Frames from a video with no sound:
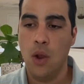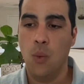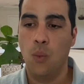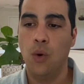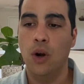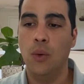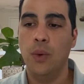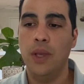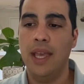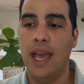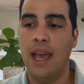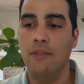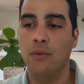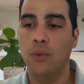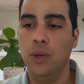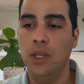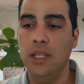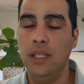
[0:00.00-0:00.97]
Where we
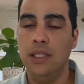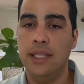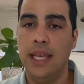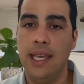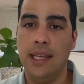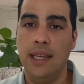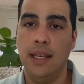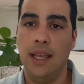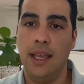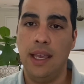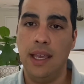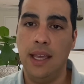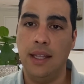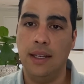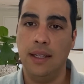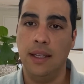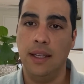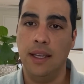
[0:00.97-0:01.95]
have really taken a
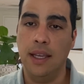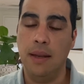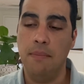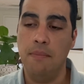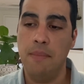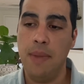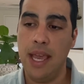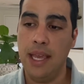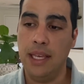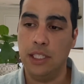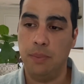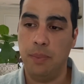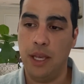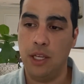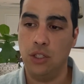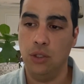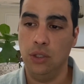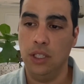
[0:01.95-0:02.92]
hit in May
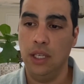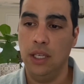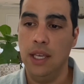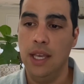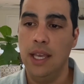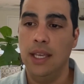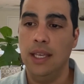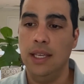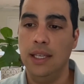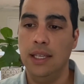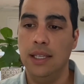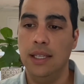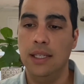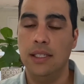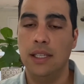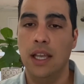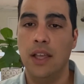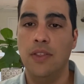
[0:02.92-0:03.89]
especially
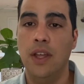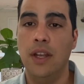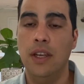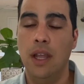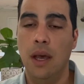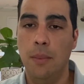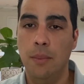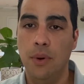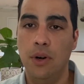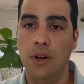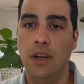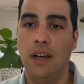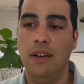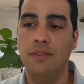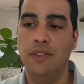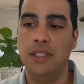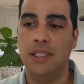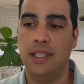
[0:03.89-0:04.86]
is the number
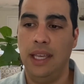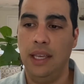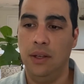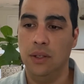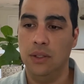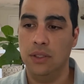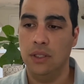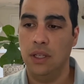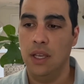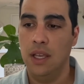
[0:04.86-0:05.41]
of sales.